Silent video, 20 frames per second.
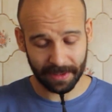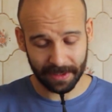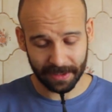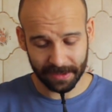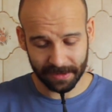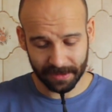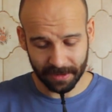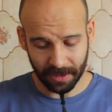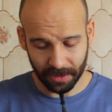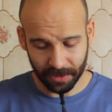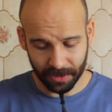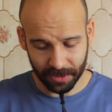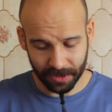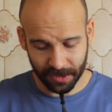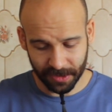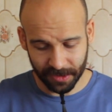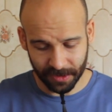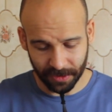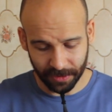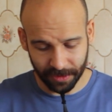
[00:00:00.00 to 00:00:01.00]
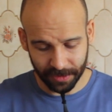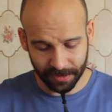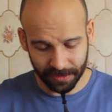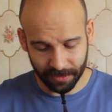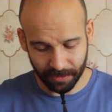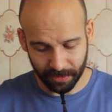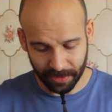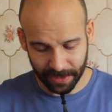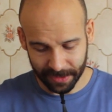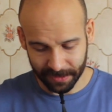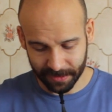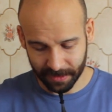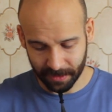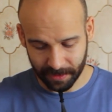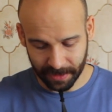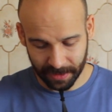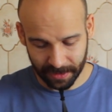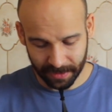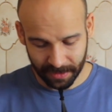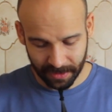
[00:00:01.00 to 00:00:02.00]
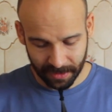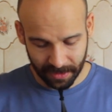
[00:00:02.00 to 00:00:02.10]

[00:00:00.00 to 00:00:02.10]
and it's got a good size and weight to it.